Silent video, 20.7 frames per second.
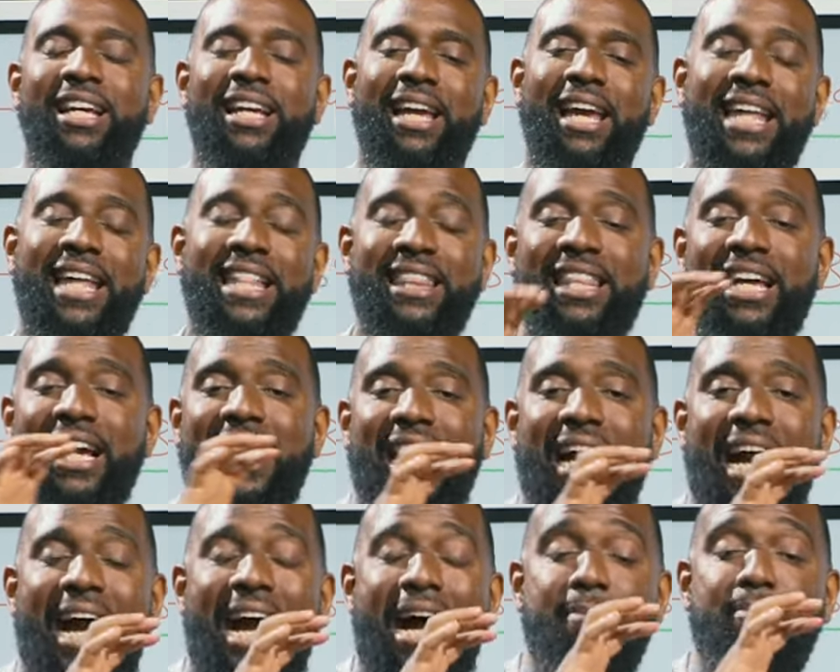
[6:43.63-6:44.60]
and the
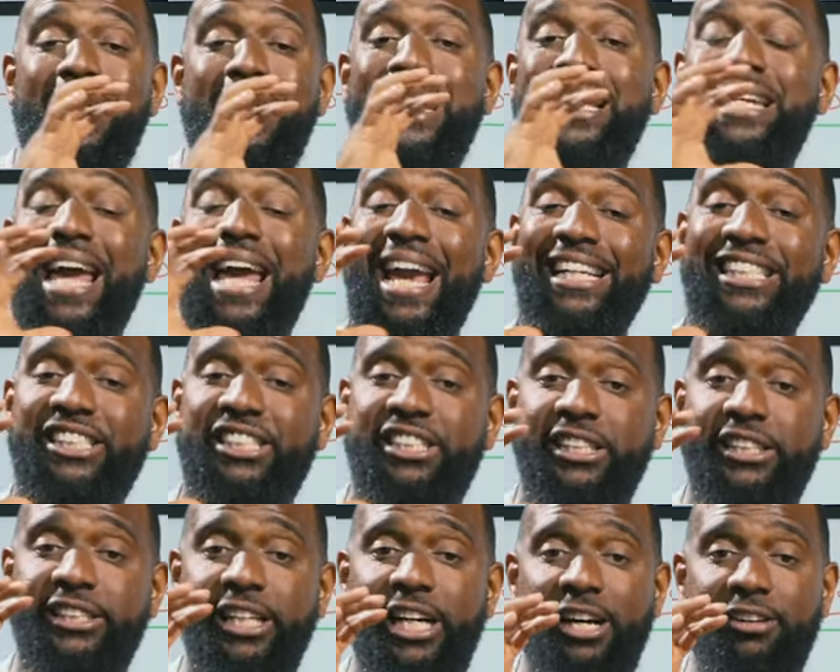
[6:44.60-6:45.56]

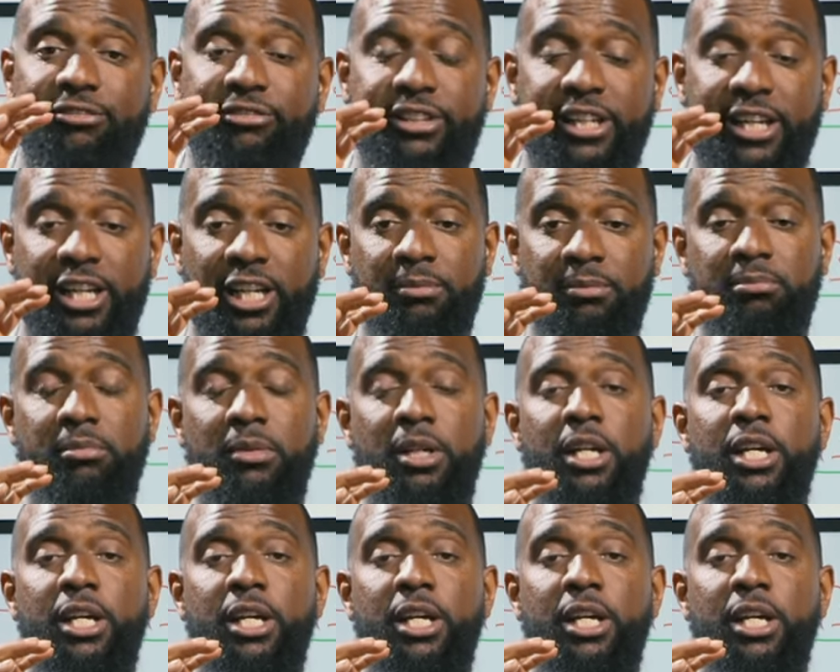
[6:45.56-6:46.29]
combination of them